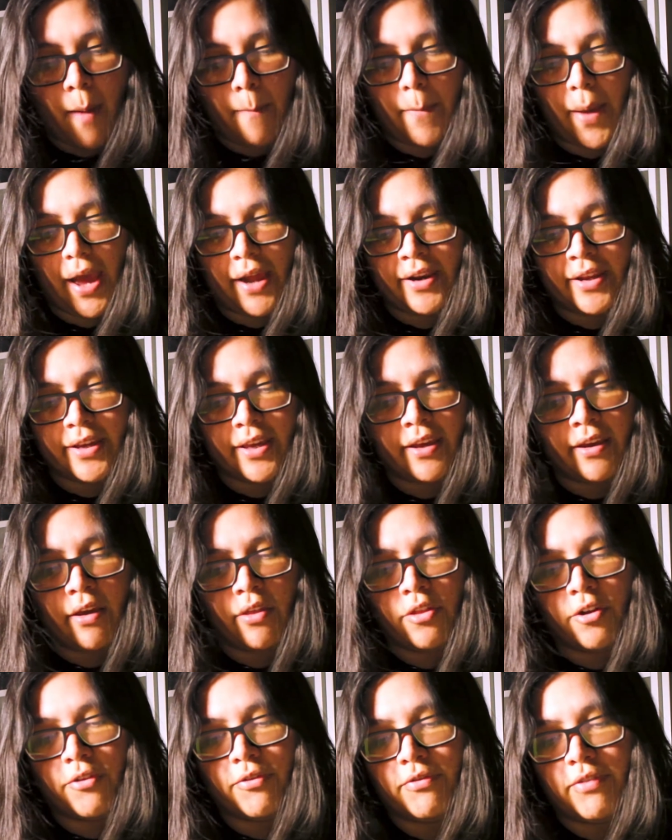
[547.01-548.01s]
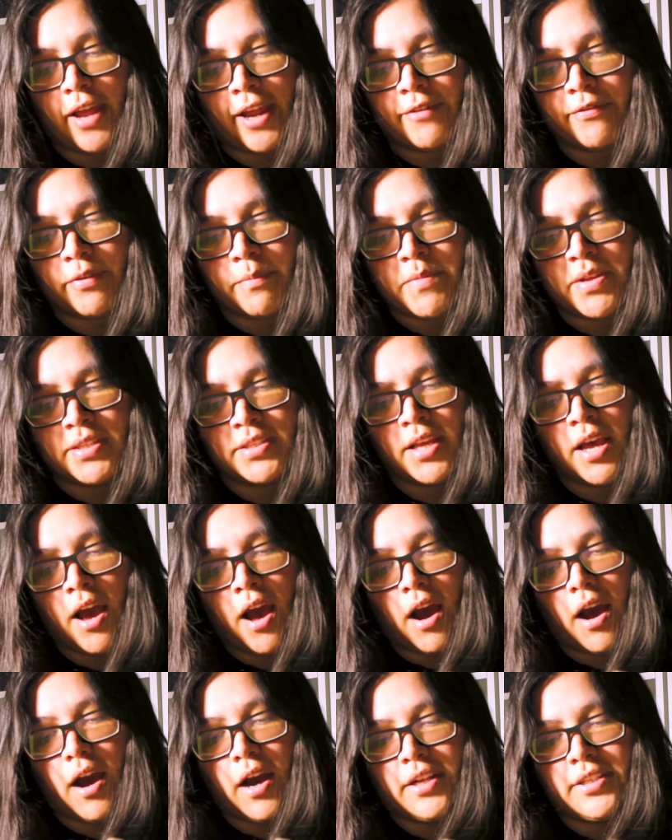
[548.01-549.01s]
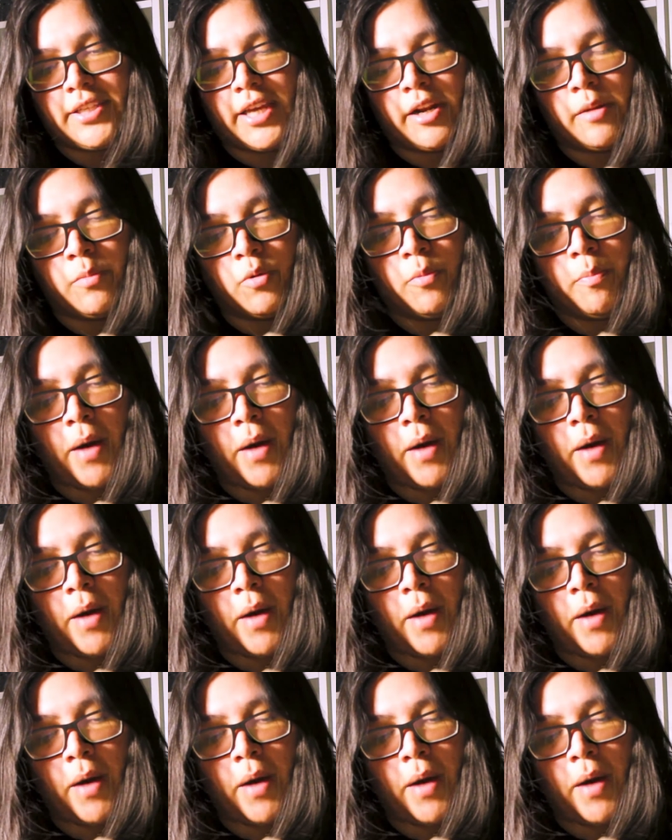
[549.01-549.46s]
panicking in their flight from this untenable